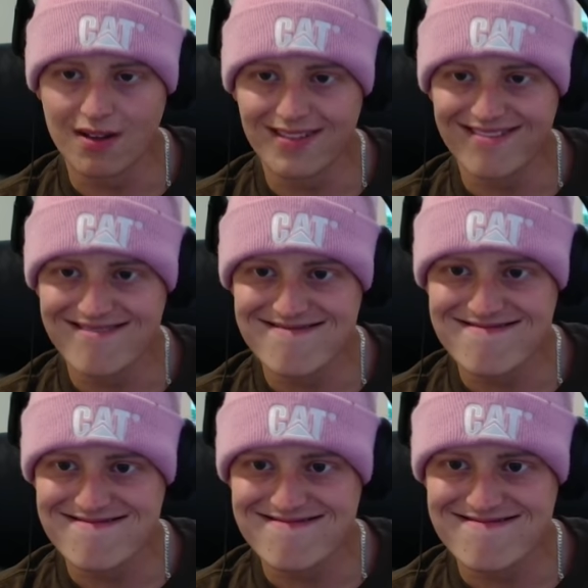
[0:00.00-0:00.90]

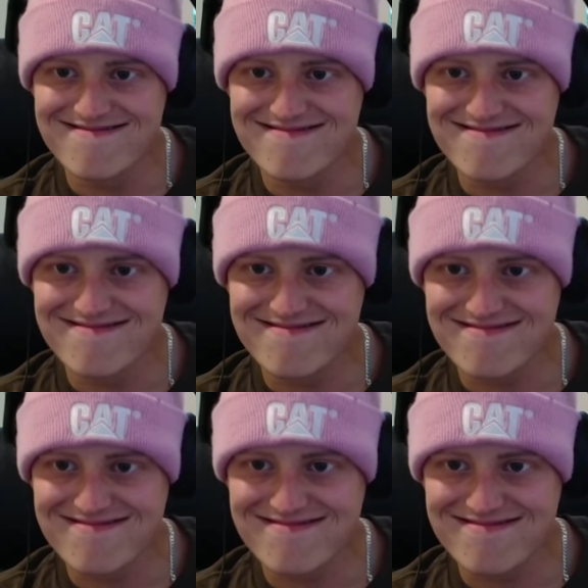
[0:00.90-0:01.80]

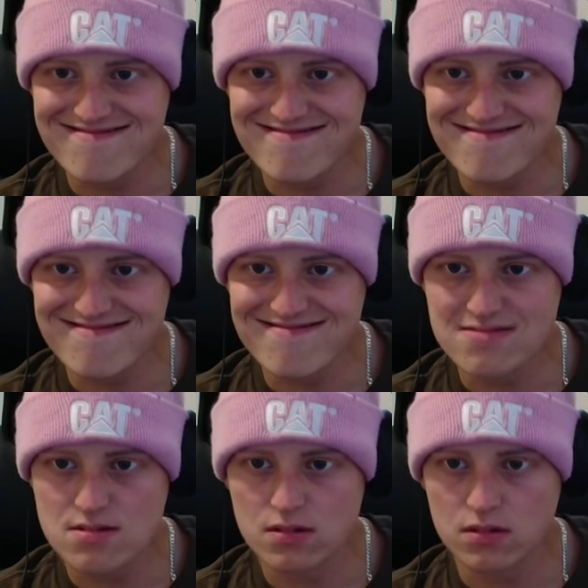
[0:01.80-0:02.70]

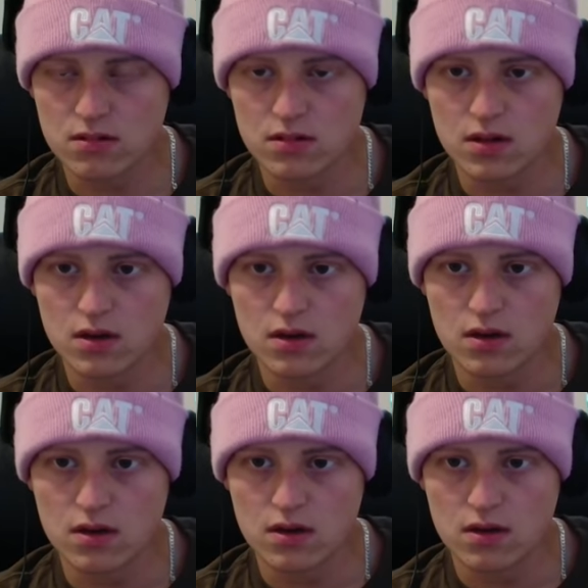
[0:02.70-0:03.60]

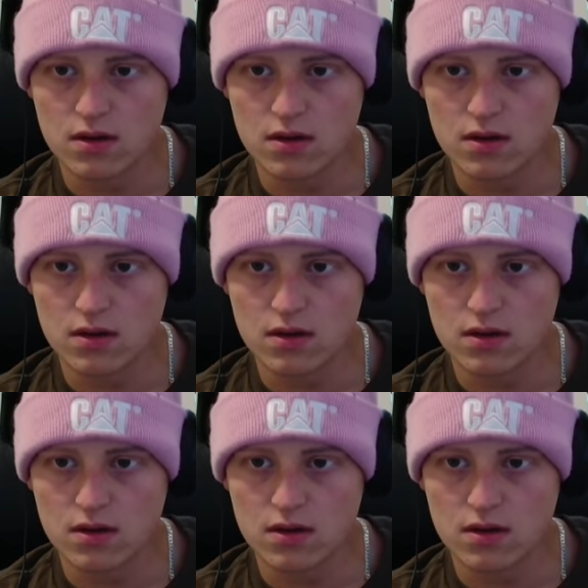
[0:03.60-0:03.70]
(silence)